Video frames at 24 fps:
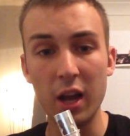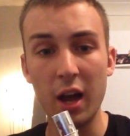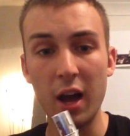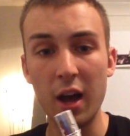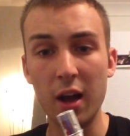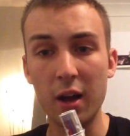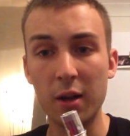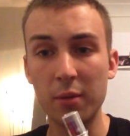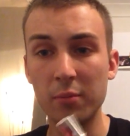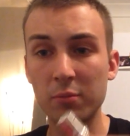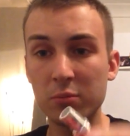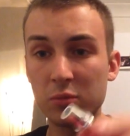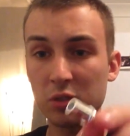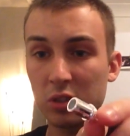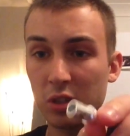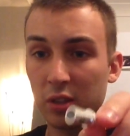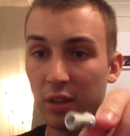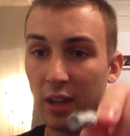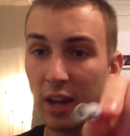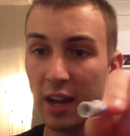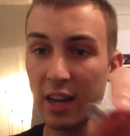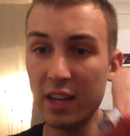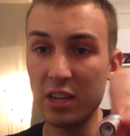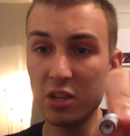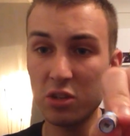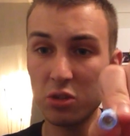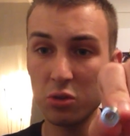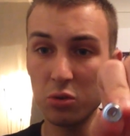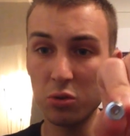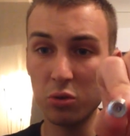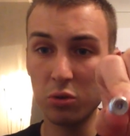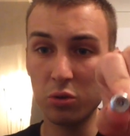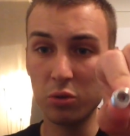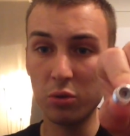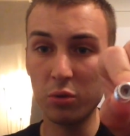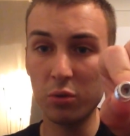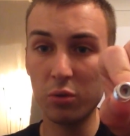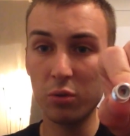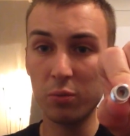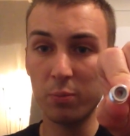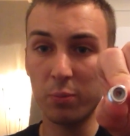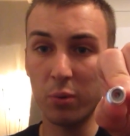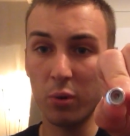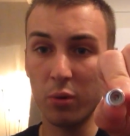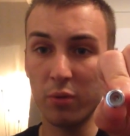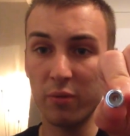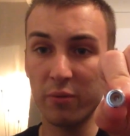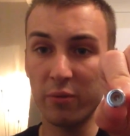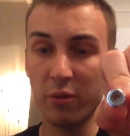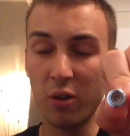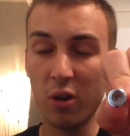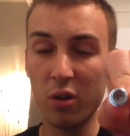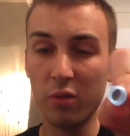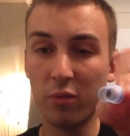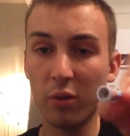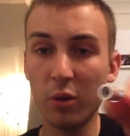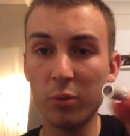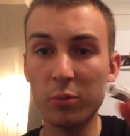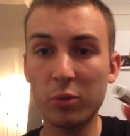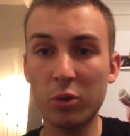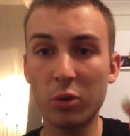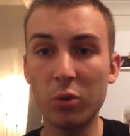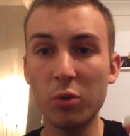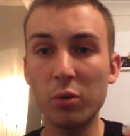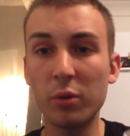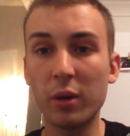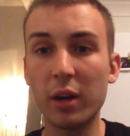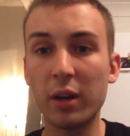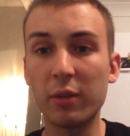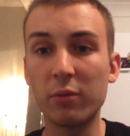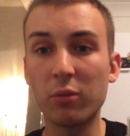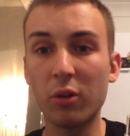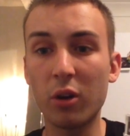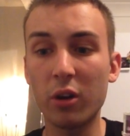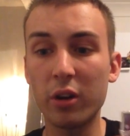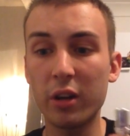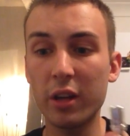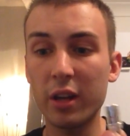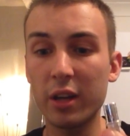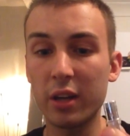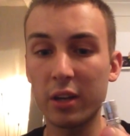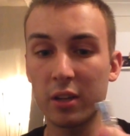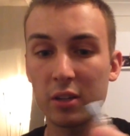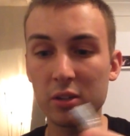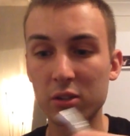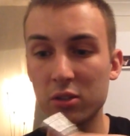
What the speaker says: So that is your 0.5 ohm coil head right there.